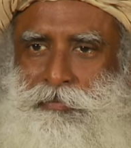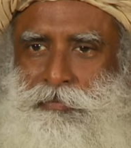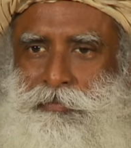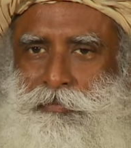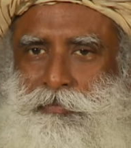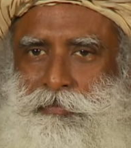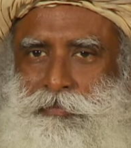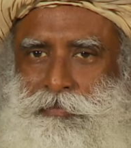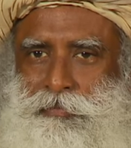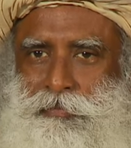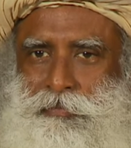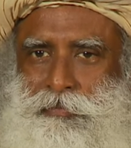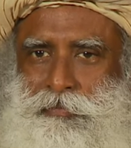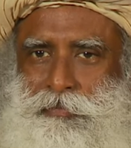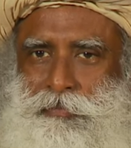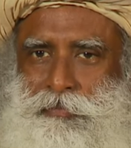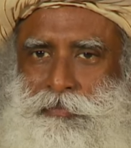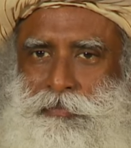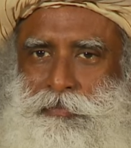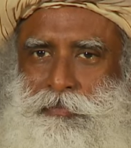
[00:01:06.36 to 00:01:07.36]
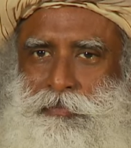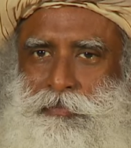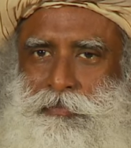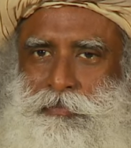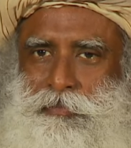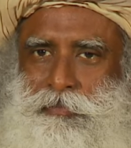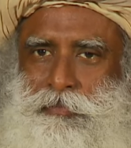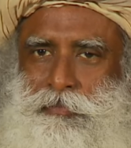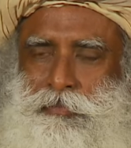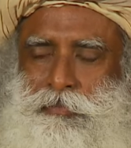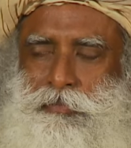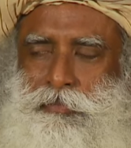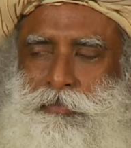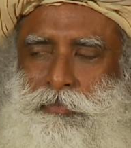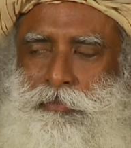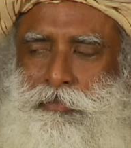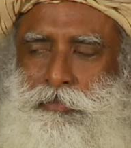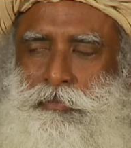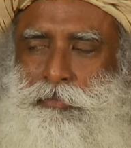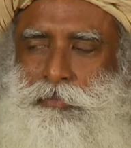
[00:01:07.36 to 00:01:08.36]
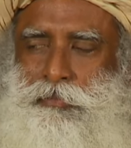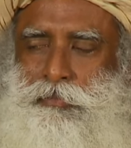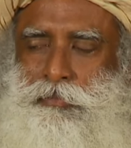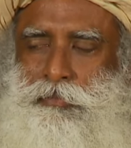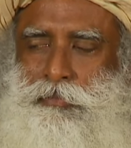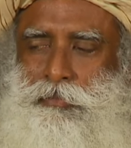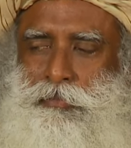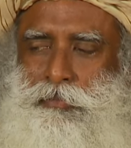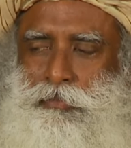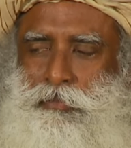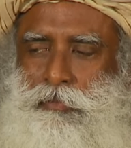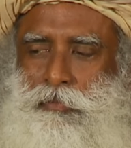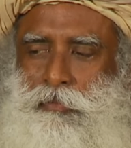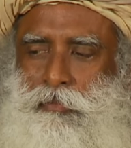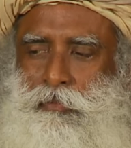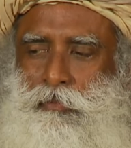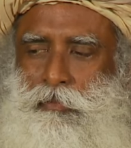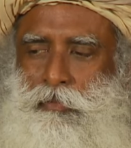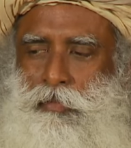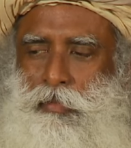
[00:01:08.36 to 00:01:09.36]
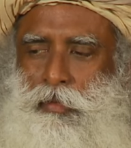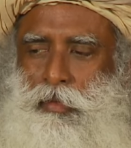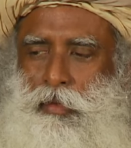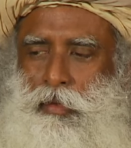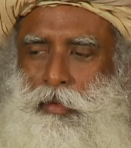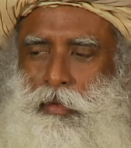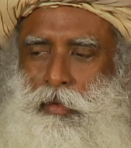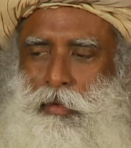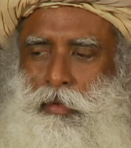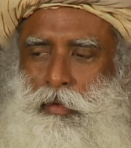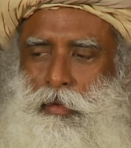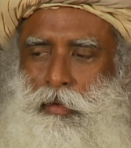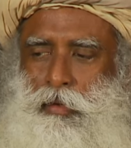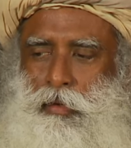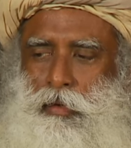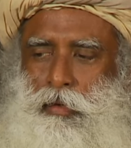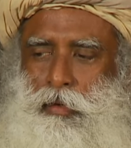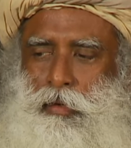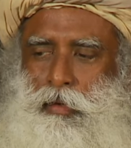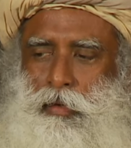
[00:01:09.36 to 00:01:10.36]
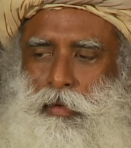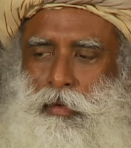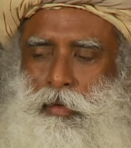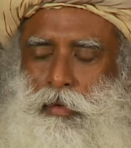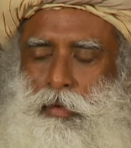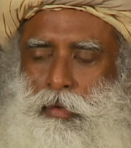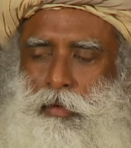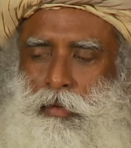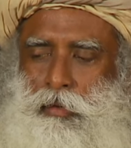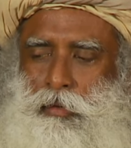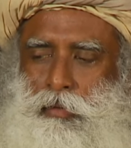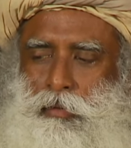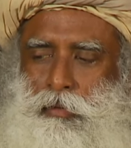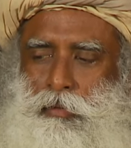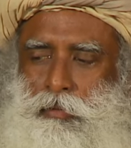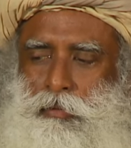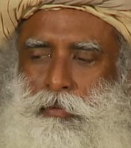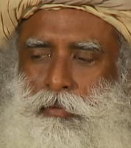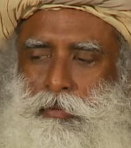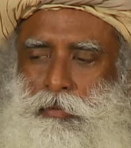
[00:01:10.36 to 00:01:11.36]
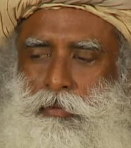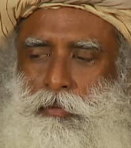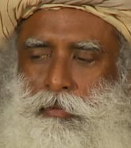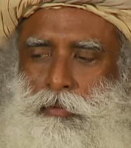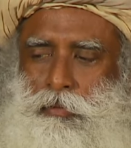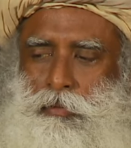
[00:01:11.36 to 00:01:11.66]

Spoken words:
(silence)